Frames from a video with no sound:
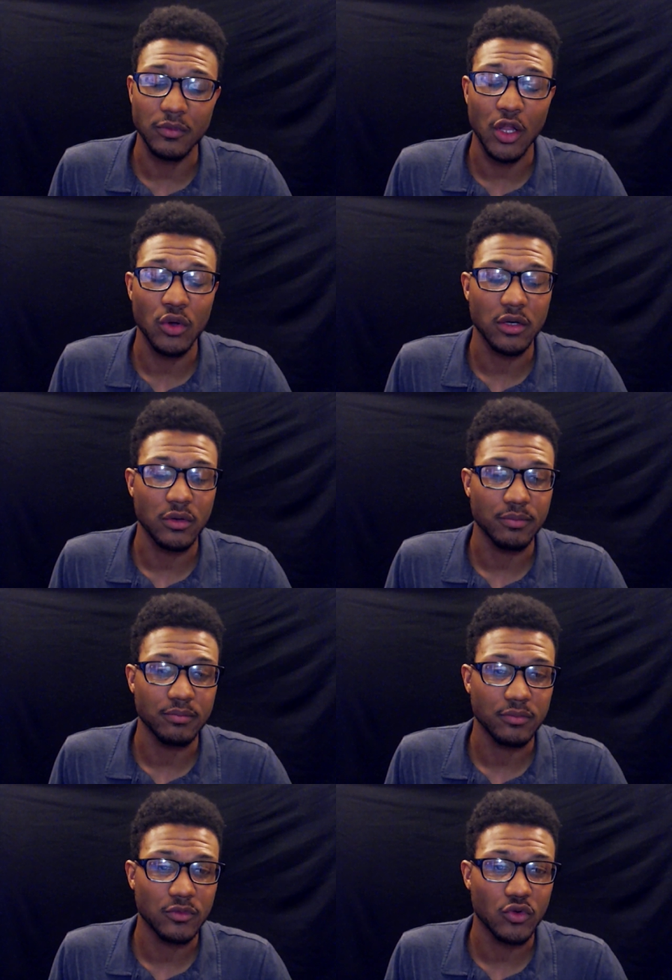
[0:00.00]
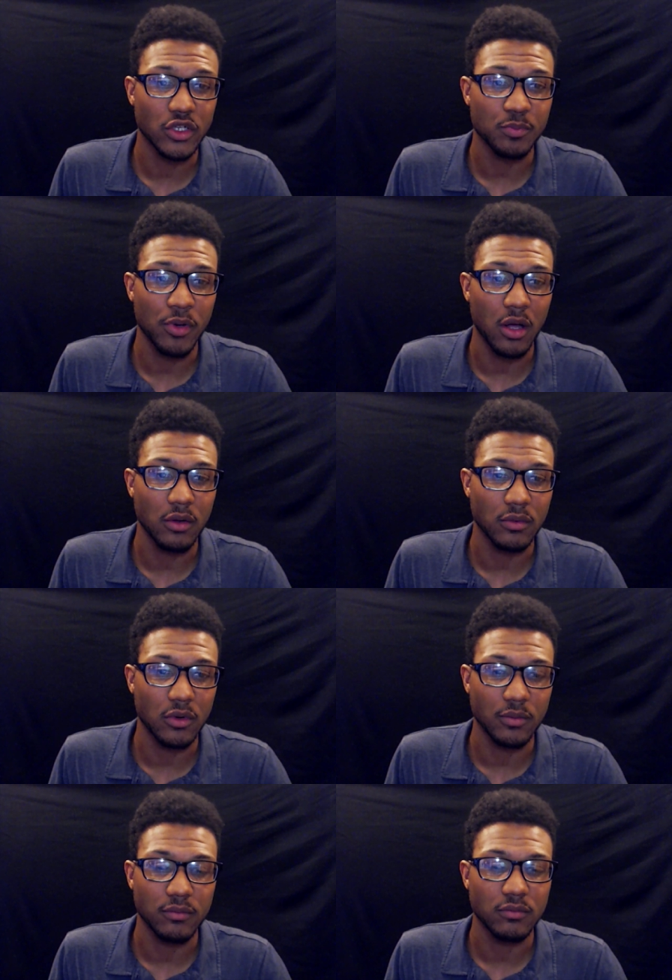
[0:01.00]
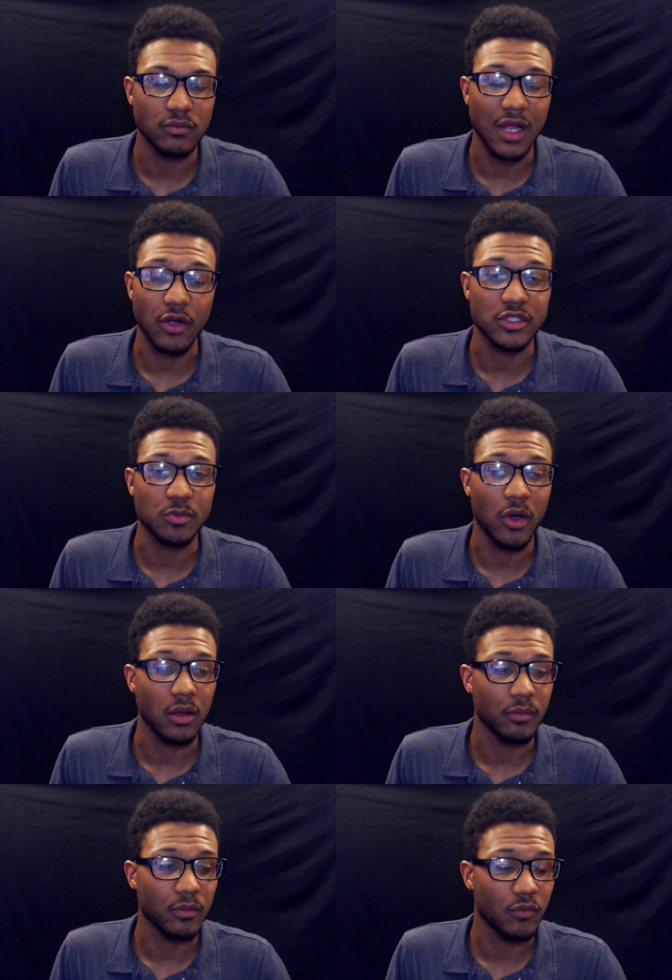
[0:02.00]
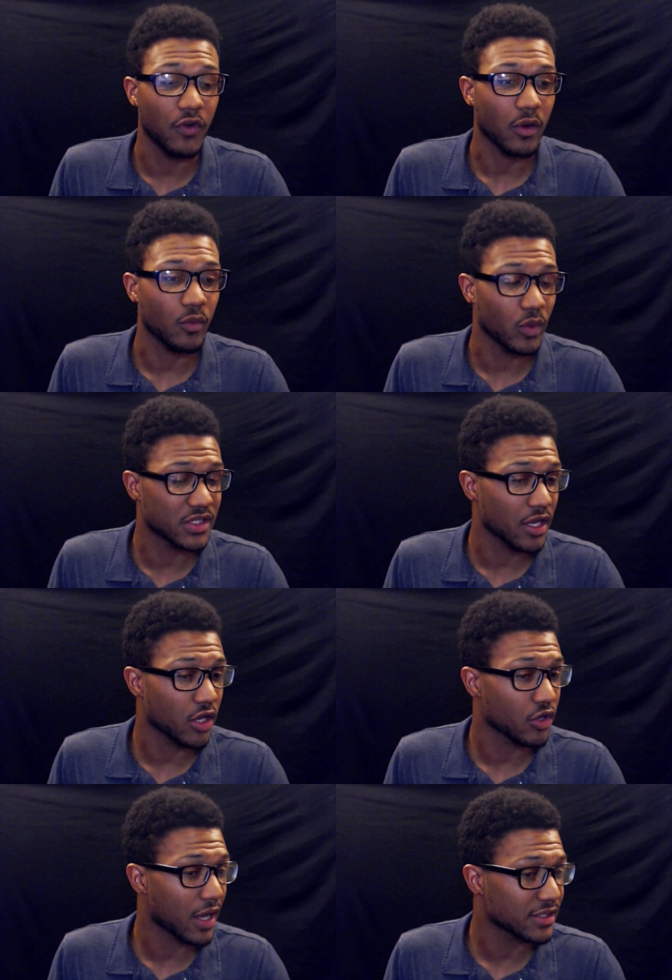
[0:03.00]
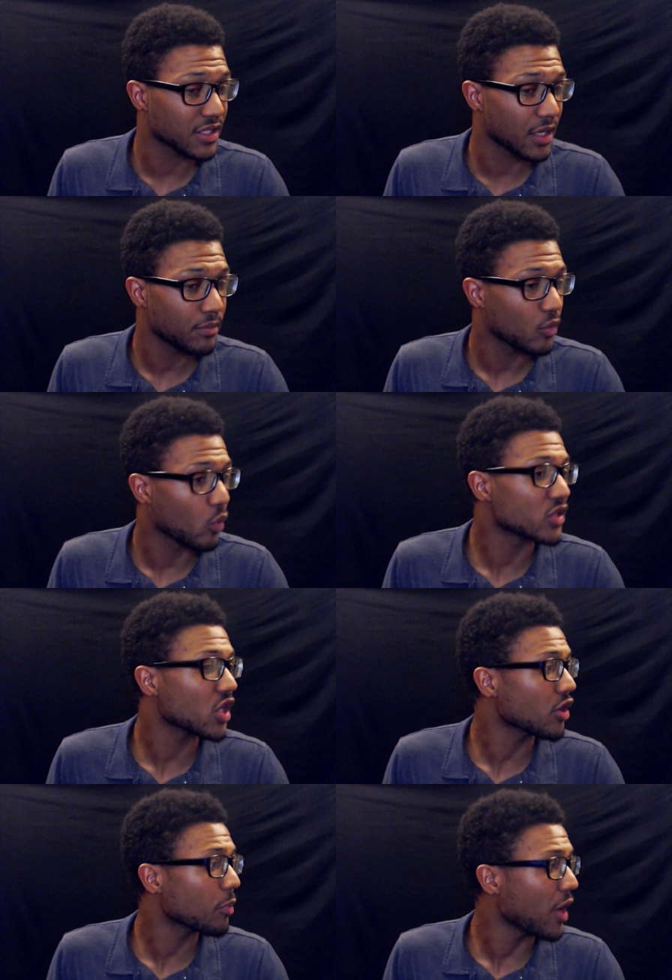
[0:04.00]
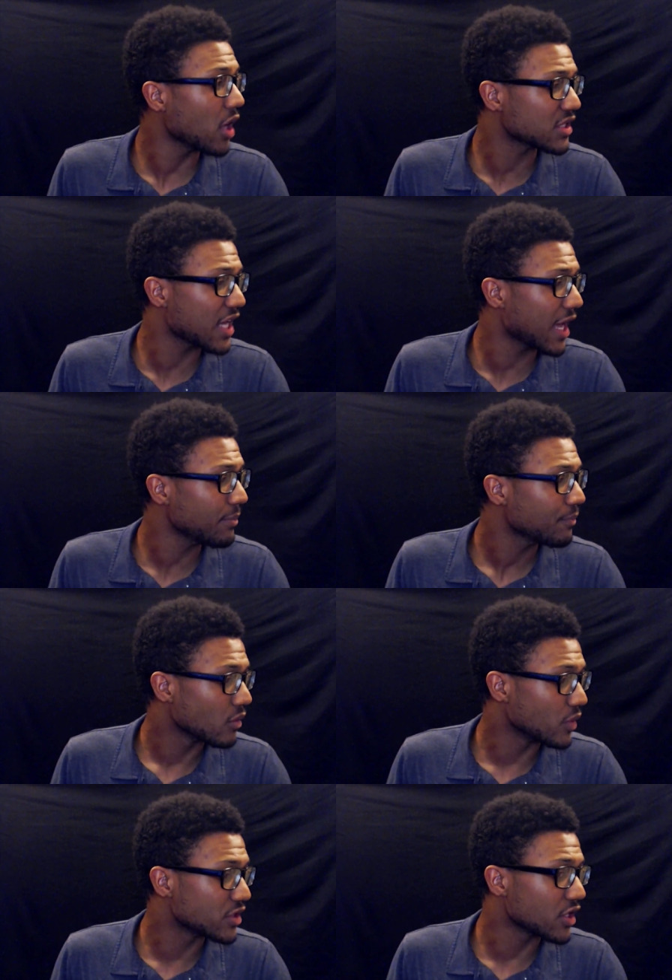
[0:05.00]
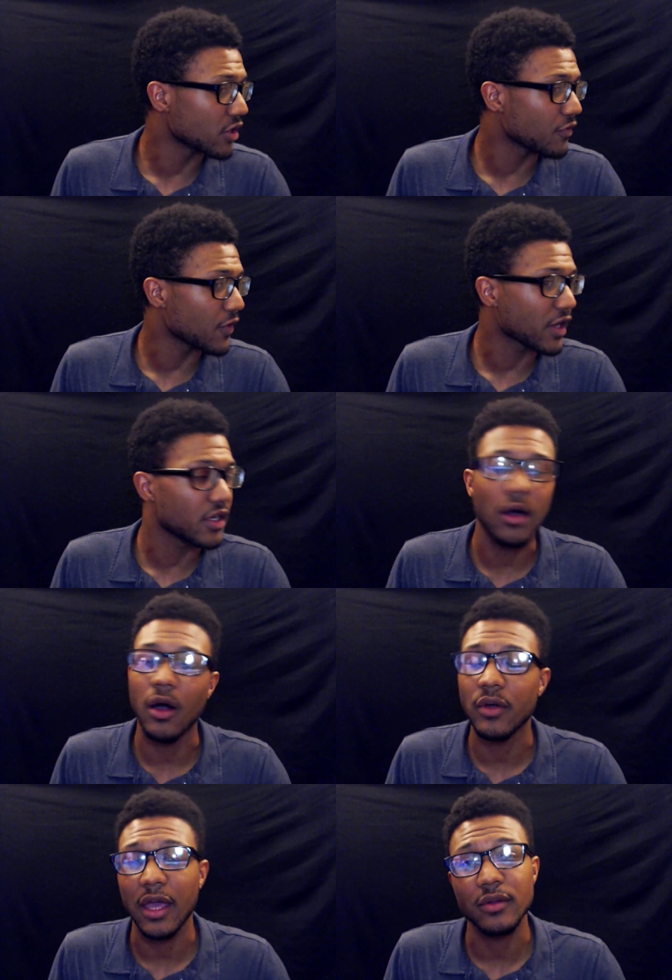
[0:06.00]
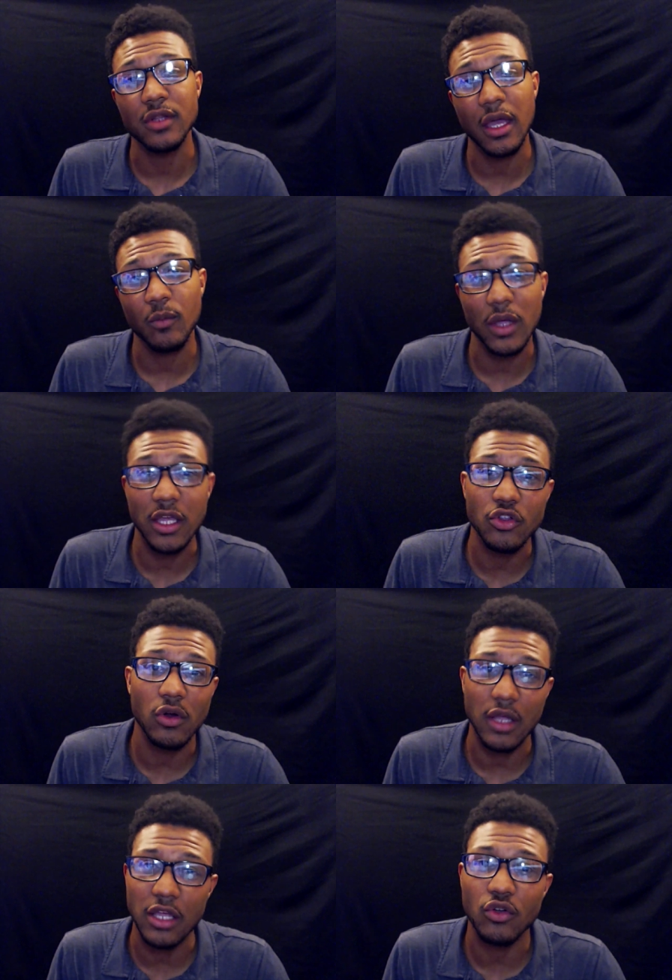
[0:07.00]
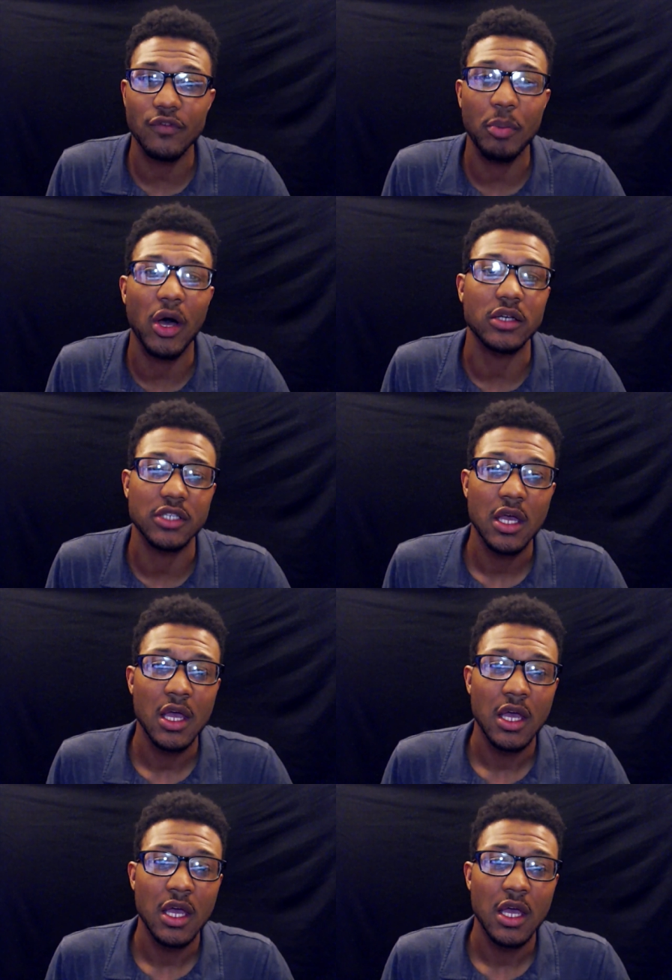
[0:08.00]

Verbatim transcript: Logan or Chris Paul, or not Chris Paul, fuck, what's that other guy's name? What's the other Paul's name? We still don't fucking know. Okay, yeah, either of the Pauls.